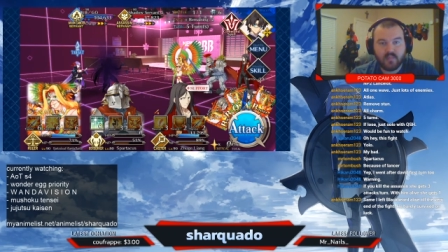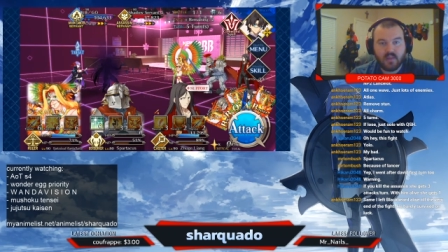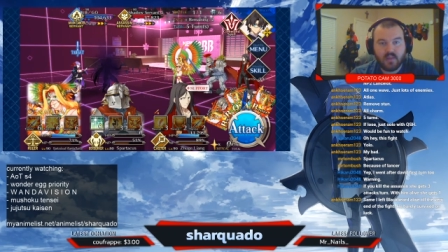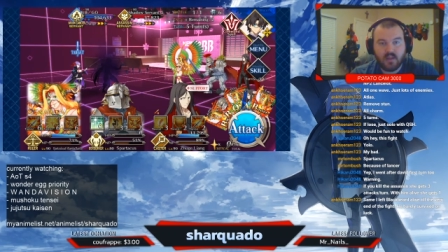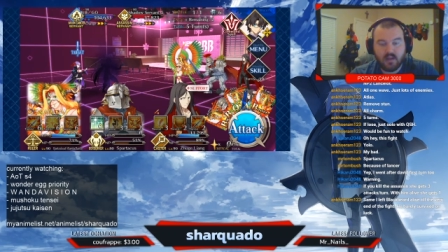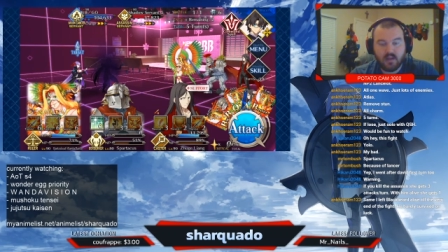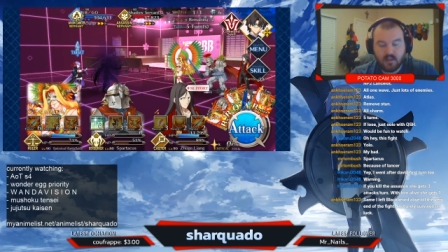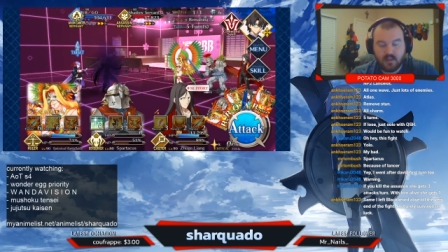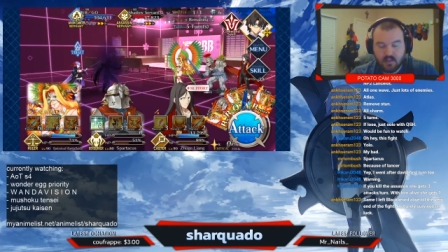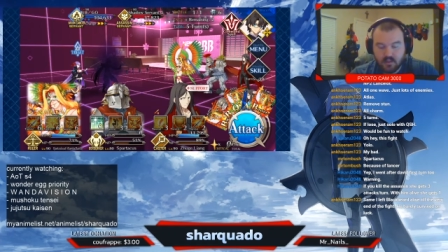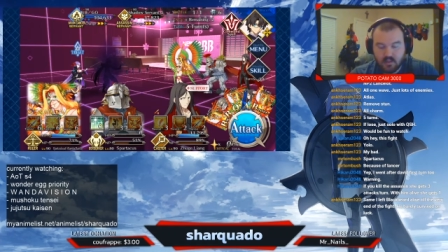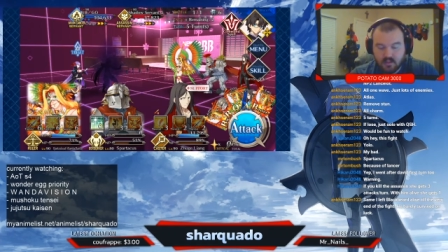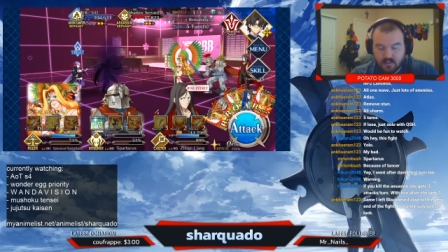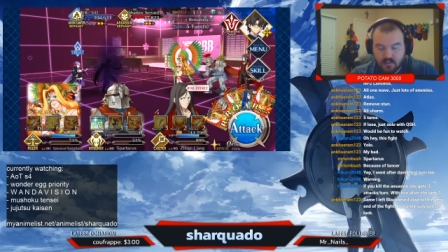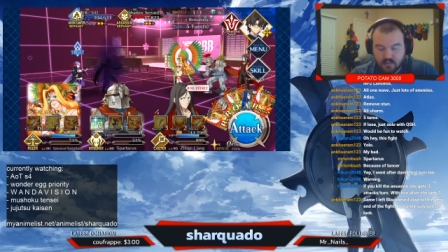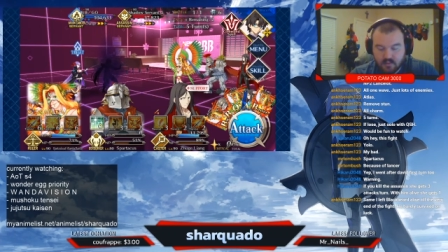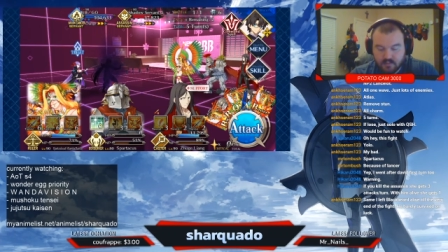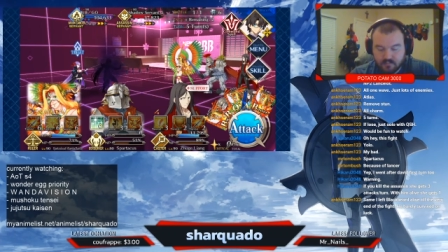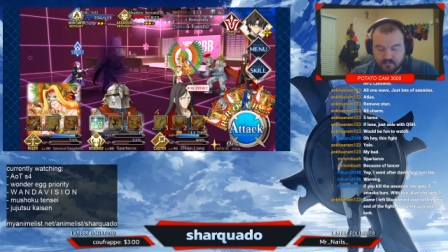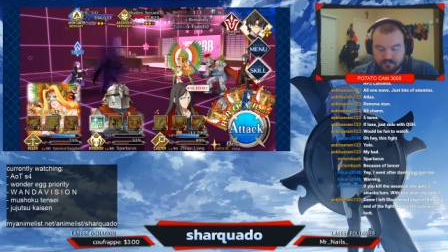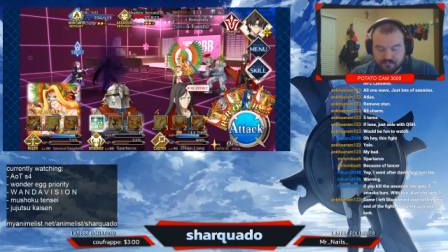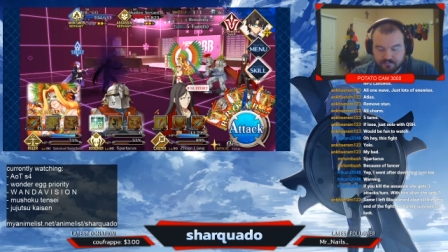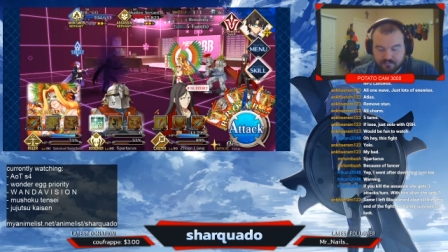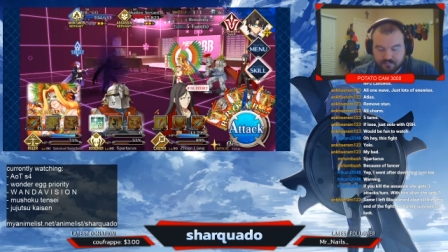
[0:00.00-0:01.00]

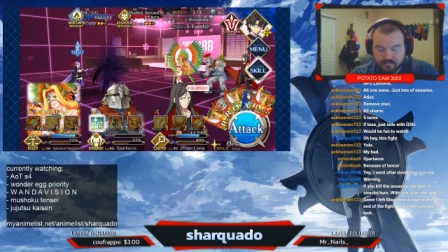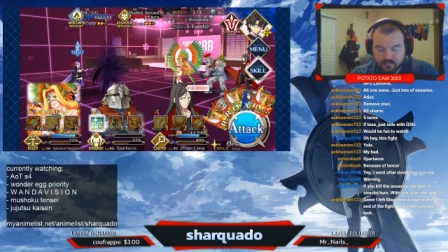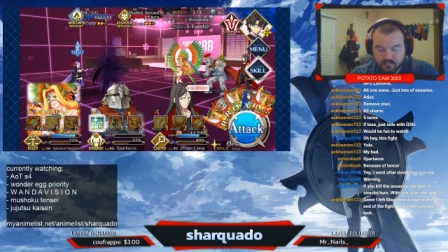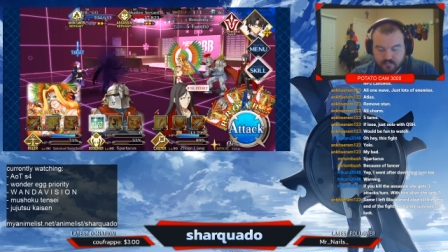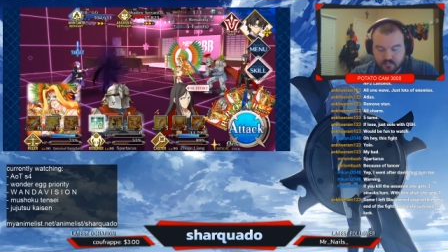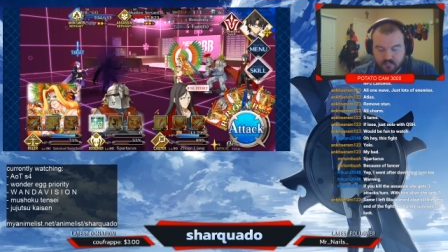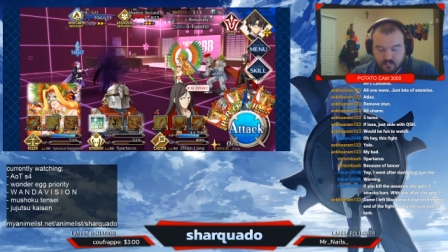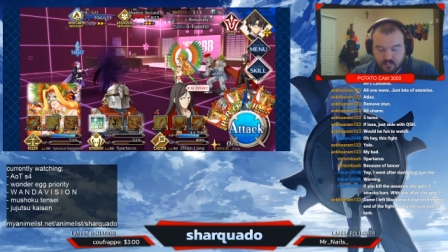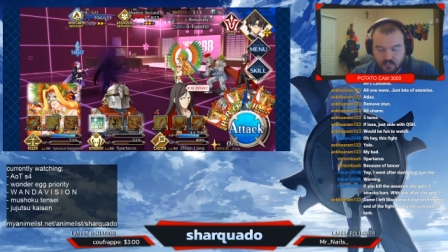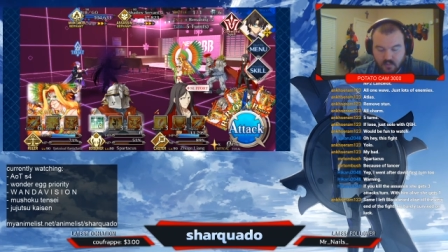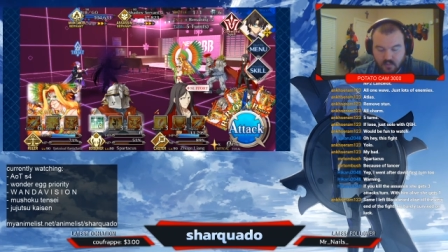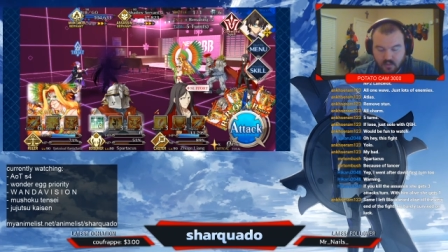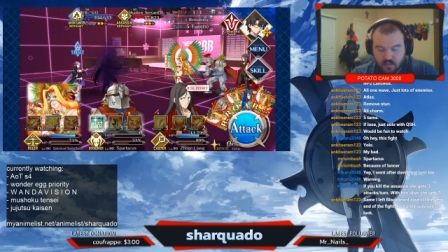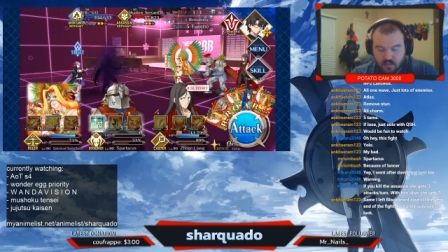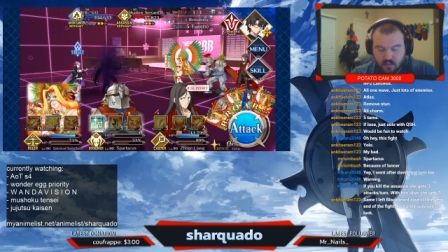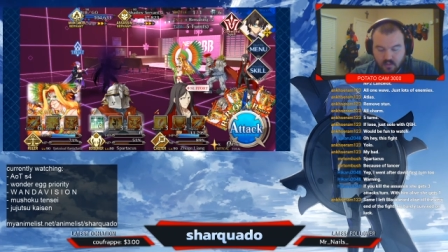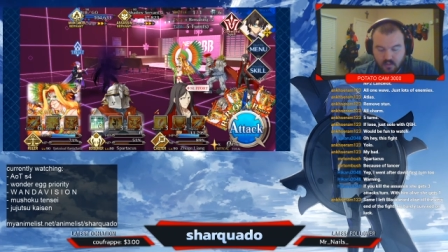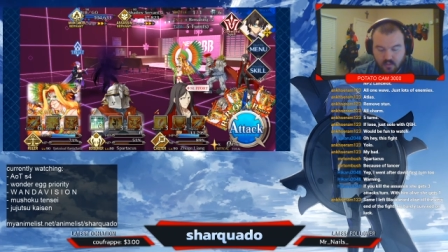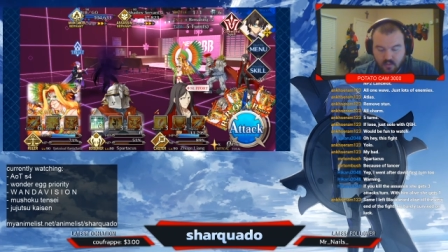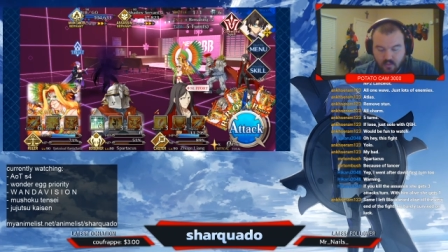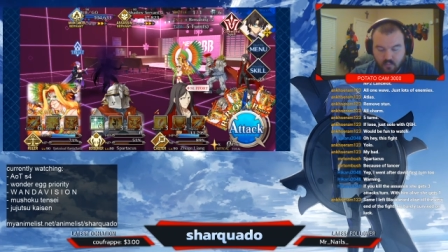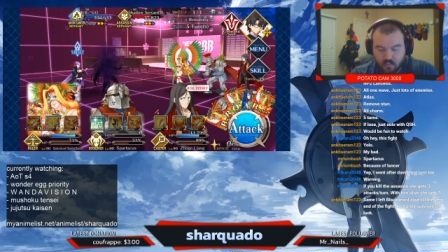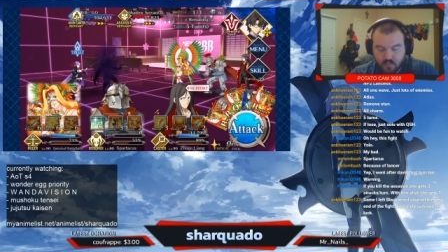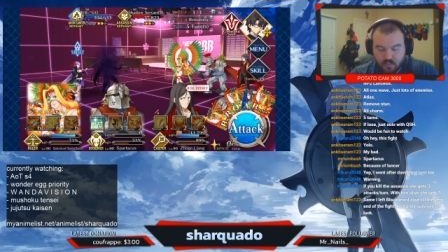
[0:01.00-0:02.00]
Um,
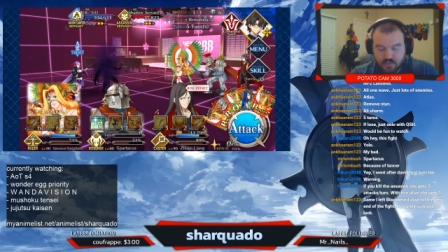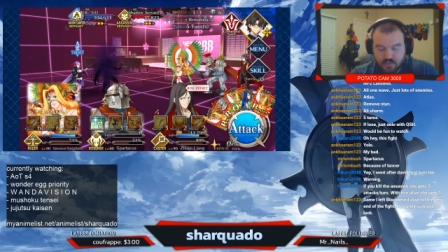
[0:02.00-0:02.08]
we